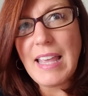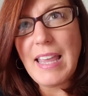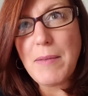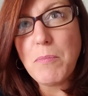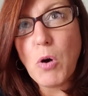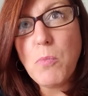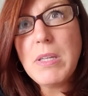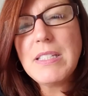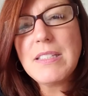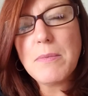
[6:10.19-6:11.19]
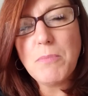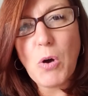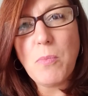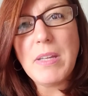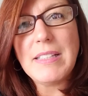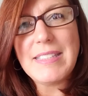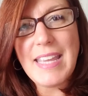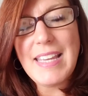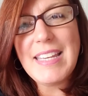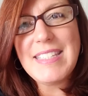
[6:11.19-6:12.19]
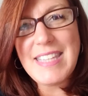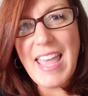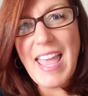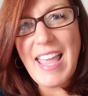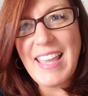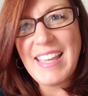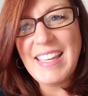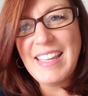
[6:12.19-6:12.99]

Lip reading: a moment-to-moment, day-to-day